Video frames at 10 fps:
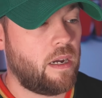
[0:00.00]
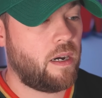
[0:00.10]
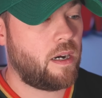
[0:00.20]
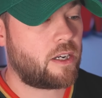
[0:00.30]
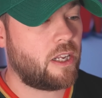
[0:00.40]

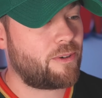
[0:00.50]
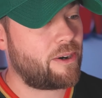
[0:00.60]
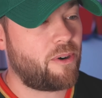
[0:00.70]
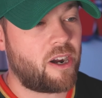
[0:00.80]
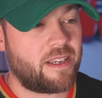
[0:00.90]

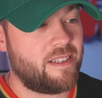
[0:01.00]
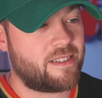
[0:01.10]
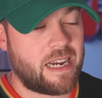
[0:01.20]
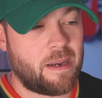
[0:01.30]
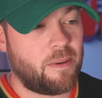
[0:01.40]
Colorado
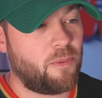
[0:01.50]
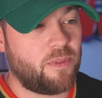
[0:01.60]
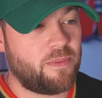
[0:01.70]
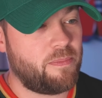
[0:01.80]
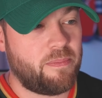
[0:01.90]
Rockies,
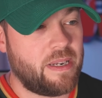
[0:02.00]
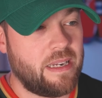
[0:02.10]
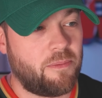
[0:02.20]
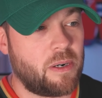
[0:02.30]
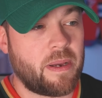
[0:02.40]

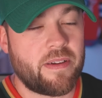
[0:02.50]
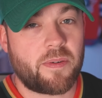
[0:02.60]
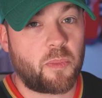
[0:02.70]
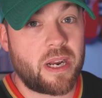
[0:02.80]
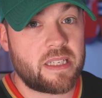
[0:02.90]
one of my
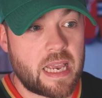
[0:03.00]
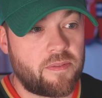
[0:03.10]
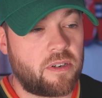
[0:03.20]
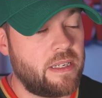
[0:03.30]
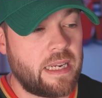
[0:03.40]
favorite brands
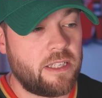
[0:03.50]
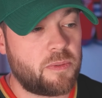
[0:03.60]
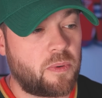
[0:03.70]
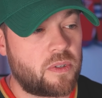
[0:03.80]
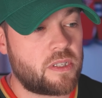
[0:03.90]
ever in any
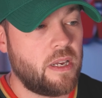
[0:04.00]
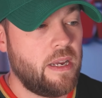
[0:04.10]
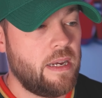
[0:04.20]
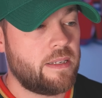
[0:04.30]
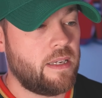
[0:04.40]
sports
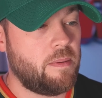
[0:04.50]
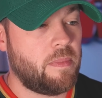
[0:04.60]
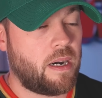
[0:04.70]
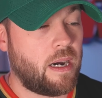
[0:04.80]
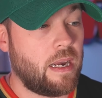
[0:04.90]

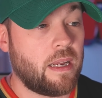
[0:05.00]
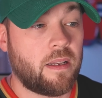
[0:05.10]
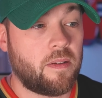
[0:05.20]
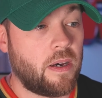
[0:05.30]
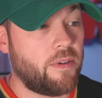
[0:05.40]
team. I
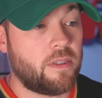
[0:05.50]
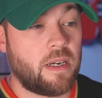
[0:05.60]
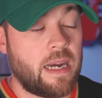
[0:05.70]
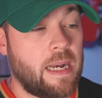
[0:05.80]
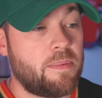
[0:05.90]
love it.
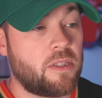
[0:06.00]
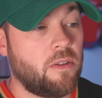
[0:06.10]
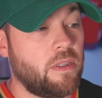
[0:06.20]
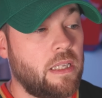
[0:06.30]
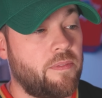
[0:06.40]

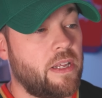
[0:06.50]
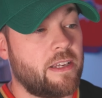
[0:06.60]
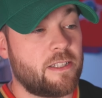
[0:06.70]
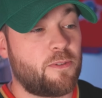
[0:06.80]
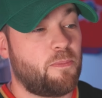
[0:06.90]
Absolutely love it. I
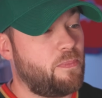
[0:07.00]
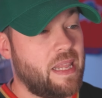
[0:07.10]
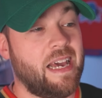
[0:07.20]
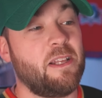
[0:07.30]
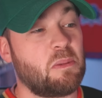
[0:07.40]
think
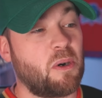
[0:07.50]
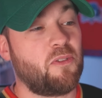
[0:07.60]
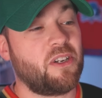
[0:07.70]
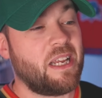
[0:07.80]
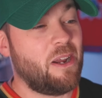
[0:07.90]
it's
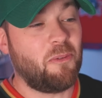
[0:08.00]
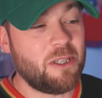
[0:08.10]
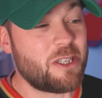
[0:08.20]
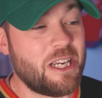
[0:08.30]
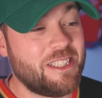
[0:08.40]
perfect.
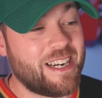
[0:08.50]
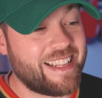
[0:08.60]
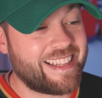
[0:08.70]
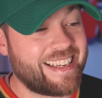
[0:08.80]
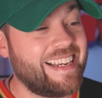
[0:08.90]
Wouldn't change
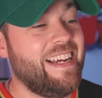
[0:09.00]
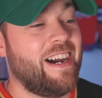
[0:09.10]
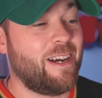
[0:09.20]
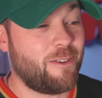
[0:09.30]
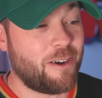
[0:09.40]
anything.
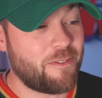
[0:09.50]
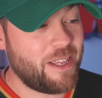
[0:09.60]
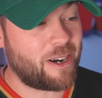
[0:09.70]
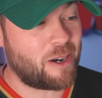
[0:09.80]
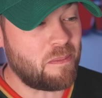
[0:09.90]
I love
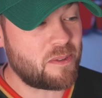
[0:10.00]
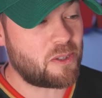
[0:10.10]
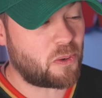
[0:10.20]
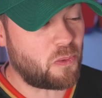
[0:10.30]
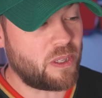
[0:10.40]
the arms.
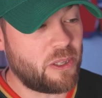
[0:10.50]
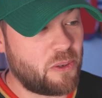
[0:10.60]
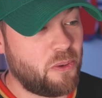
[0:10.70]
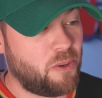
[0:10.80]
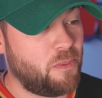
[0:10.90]
They're really
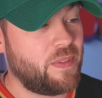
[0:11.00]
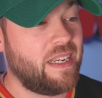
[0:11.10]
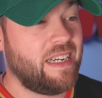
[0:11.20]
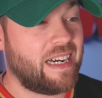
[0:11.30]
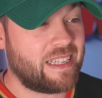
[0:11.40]
cool.
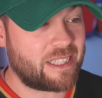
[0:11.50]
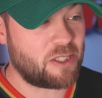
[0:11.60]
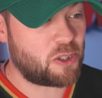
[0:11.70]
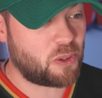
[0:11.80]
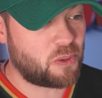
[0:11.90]
I like
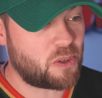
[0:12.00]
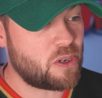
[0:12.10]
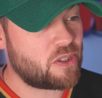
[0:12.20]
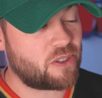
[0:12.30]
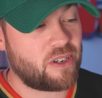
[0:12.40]
the
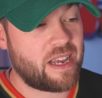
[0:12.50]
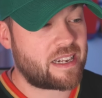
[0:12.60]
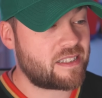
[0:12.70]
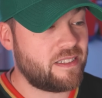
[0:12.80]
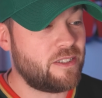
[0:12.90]
shoulders. They're
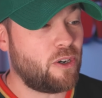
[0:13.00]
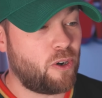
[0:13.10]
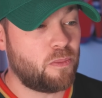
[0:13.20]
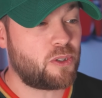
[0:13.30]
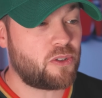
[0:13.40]
excellent. The
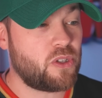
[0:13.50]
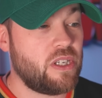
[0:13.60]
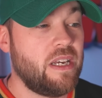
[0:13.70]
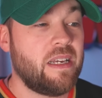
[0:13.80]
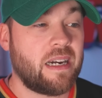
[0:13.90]
home
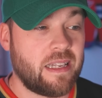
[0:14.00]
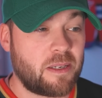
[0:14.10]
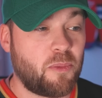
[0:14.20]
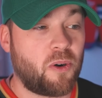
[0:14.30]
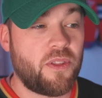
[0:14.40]
jersey, I like more.